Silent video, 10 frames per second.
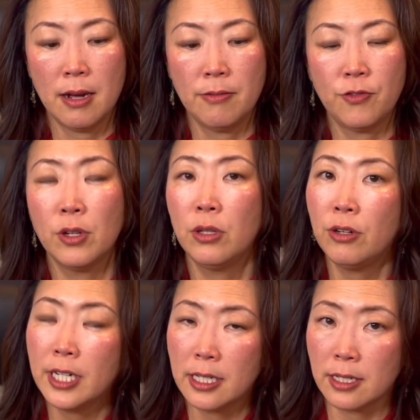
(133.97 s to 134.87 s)
For
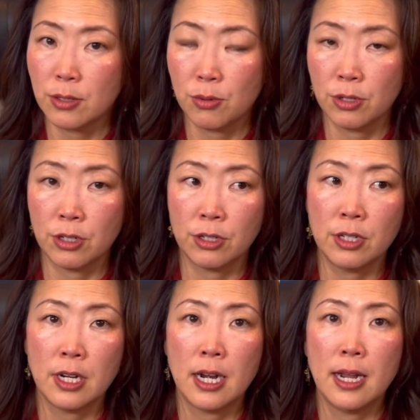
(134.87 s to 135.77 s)
learning disorder,
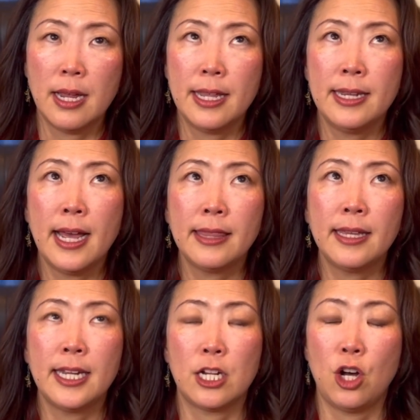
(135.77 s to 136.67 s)
not
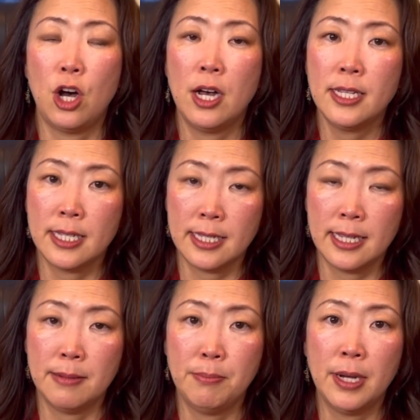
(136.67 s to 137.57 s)
that it causes
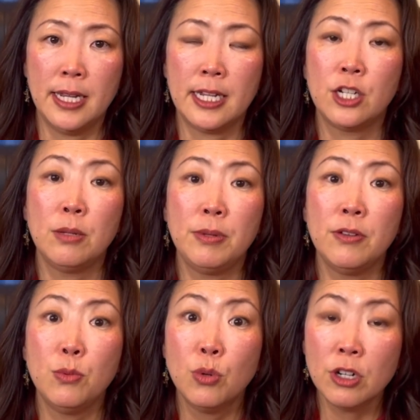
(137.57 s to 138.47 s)
it, but it could be
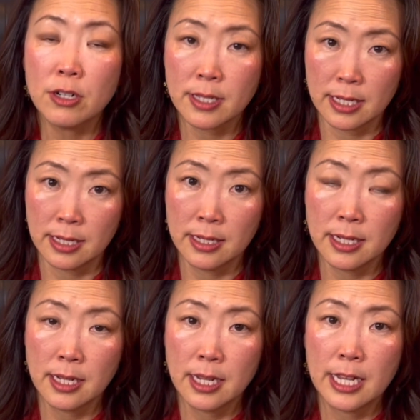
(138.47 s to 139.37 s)
worsened
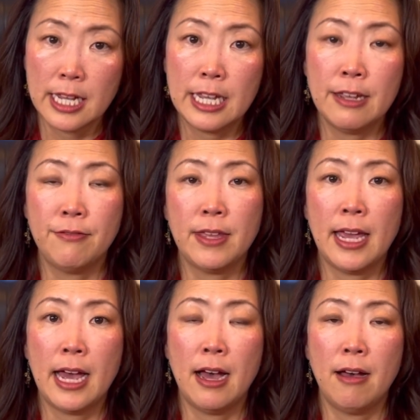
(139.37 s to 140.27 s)
if they
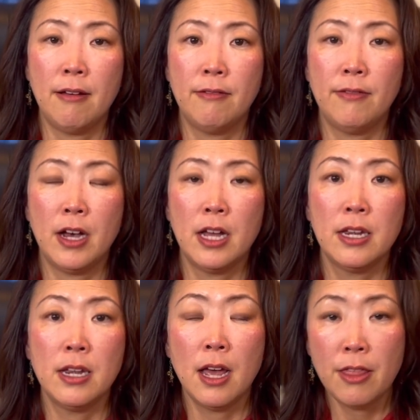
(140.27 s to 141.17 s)
have
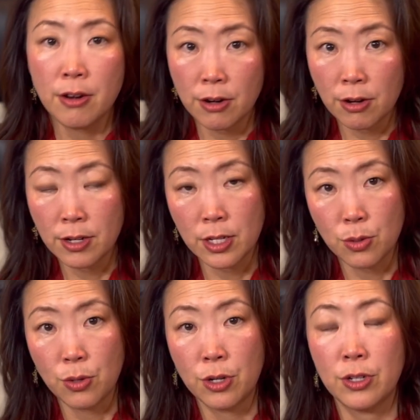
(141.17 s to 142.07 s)
another
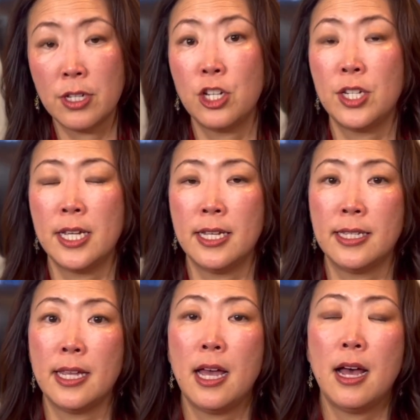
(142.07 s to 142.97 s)
disorder such as
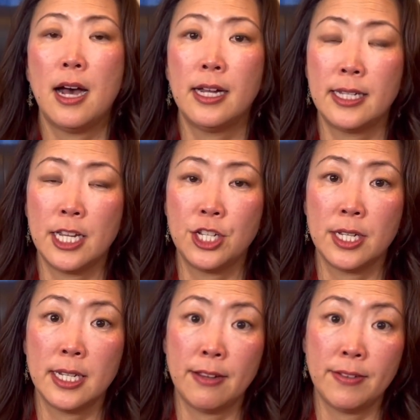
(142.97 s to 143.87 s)
attention
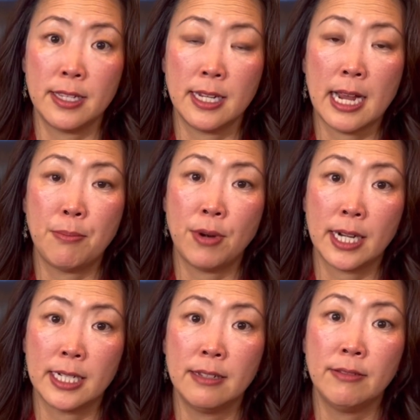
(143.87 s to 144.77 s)
deficit
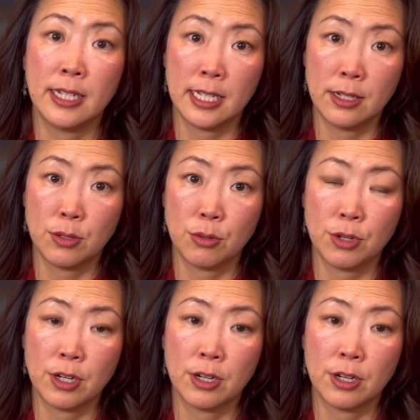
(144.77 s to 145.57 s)
hyperactivity disorder,